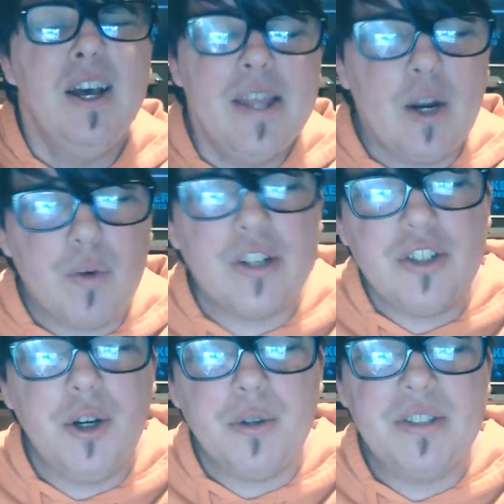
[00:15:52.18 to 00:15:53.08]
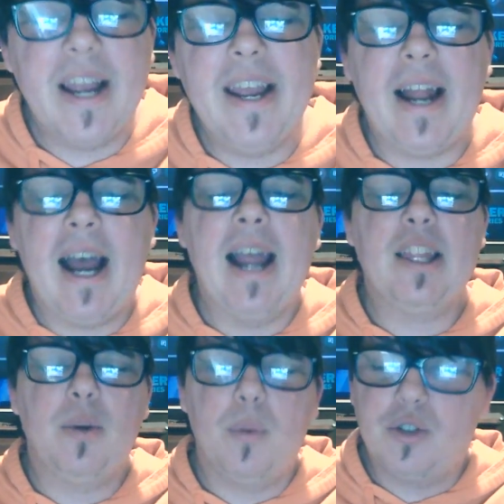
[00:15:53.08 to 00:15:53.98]
The original Dead
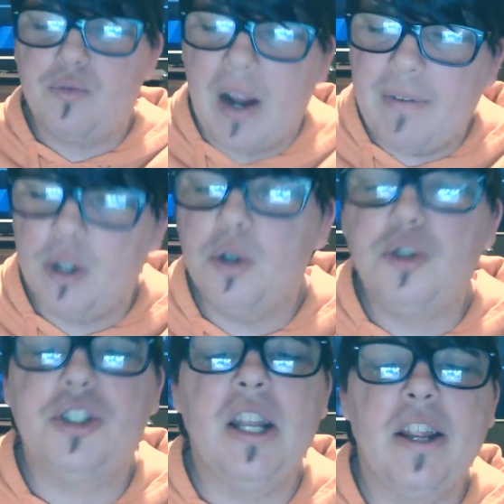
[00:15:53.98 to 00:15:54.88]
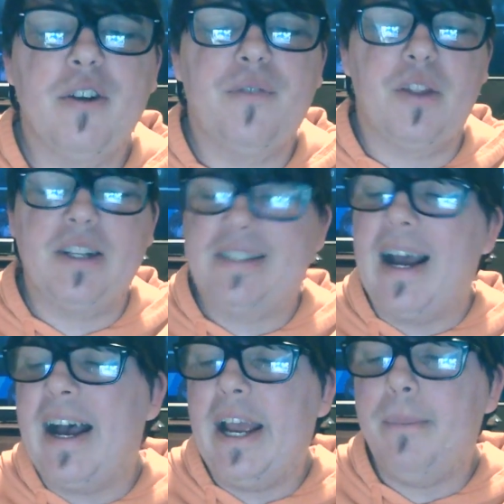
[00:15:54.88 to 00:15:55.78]
Island was revolutionary for the
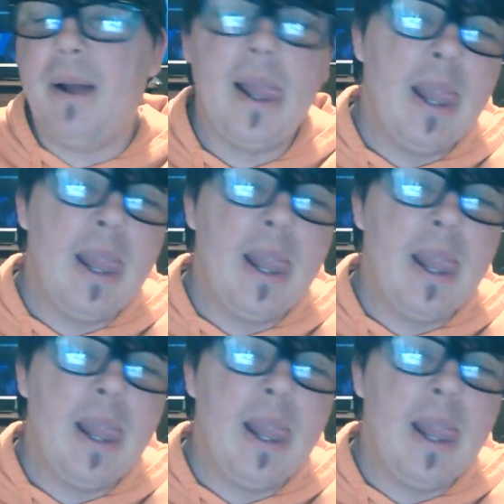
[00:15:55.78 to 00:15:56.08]
time.